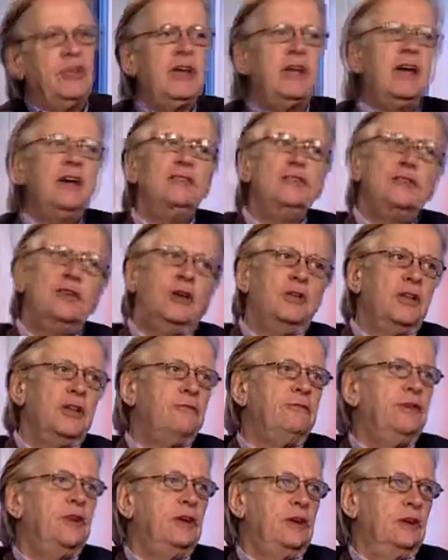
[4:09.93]
they hadn't got their
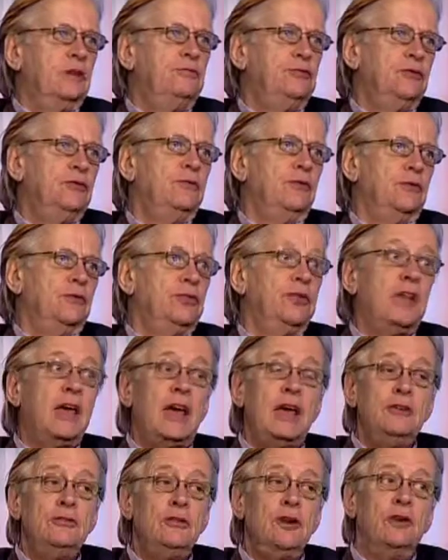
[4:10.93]
final approvals and they
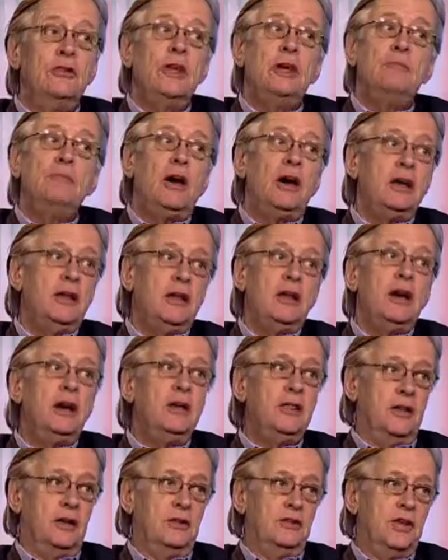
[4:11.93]
hadn't got way. their mining
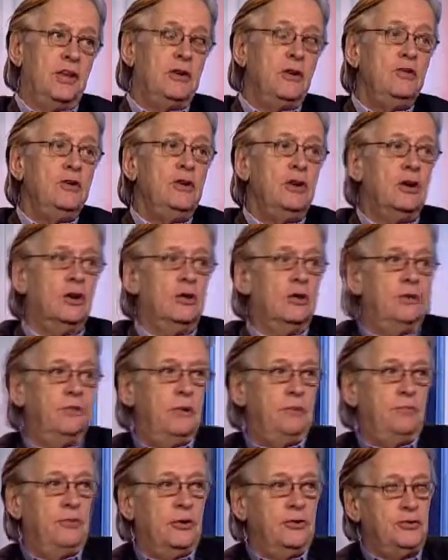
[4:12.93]
either. They'd okay, only got,
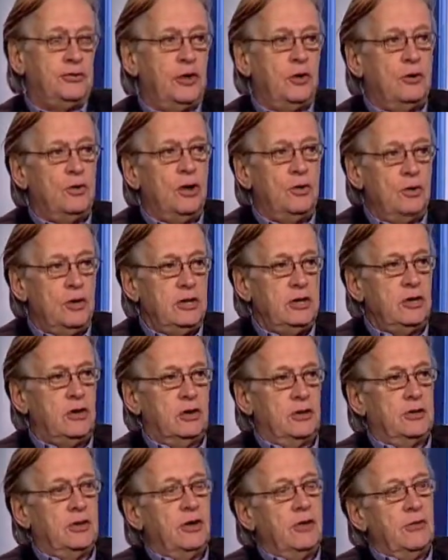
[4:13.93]
so, POSCO so. had only
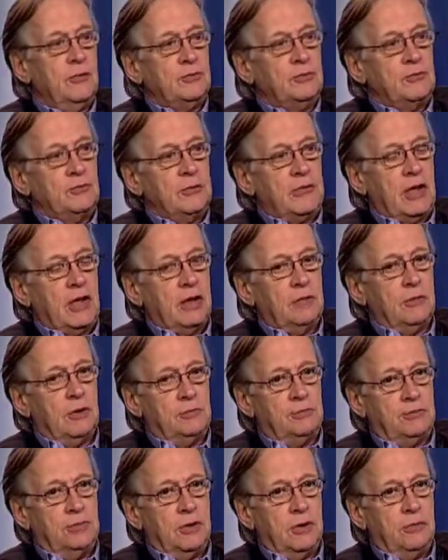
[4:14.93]
got yeah um,
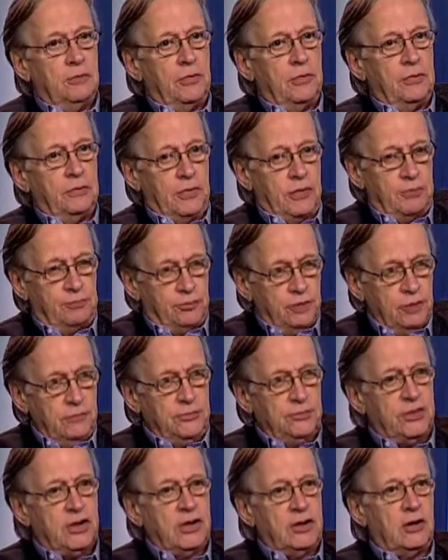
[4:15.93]
the,
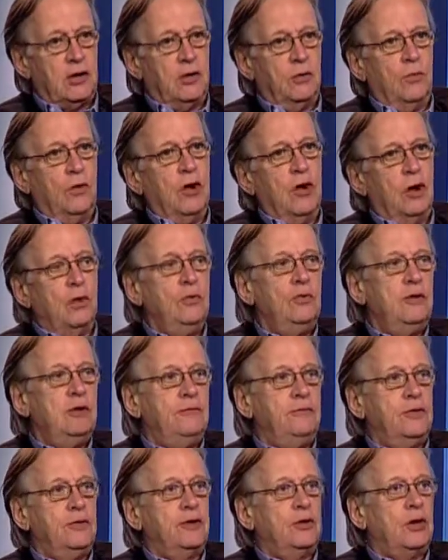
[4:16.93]
approvals they got were only
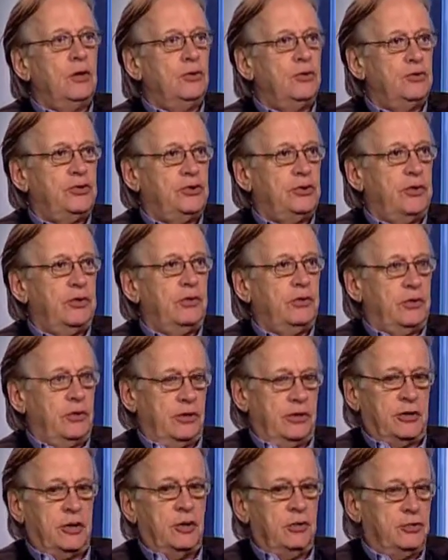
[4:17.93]
for the coast,
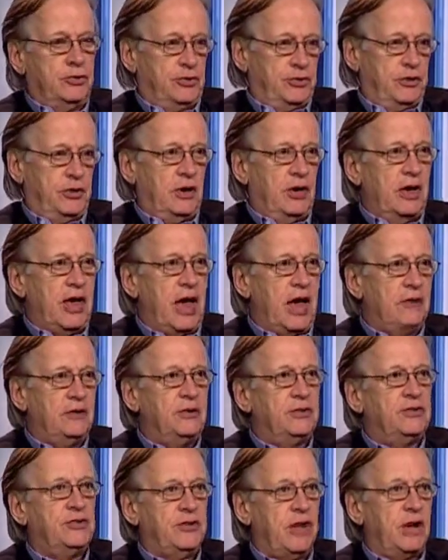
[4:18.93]
the coastland
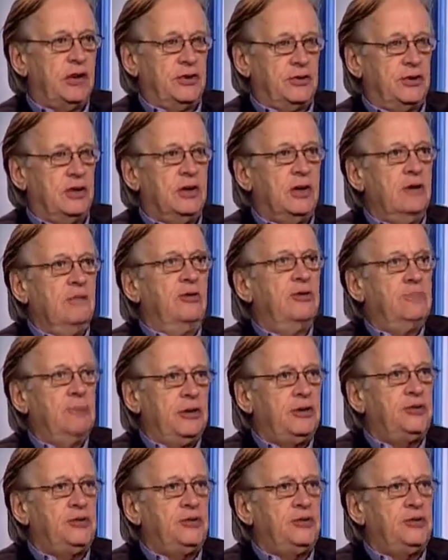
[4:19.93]
okay. site, for the big